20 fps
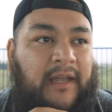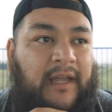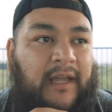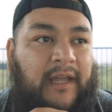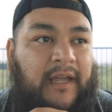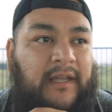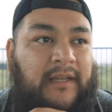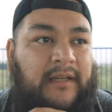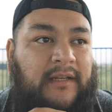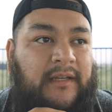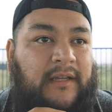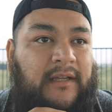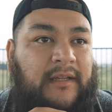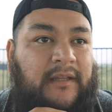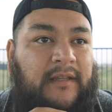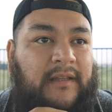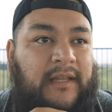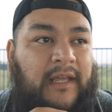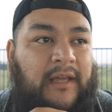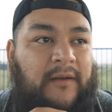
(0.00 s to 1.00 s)
And
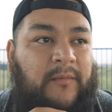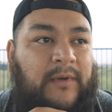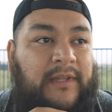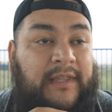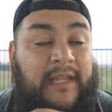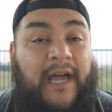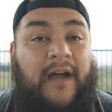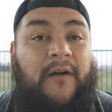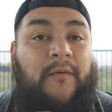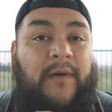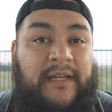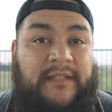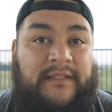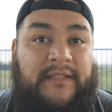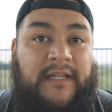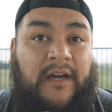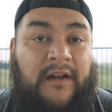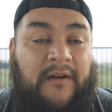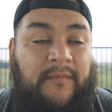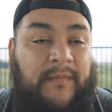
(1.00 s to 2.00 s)
then when that weighs
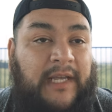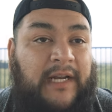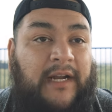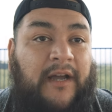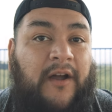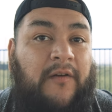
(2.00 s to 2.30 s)
down on me and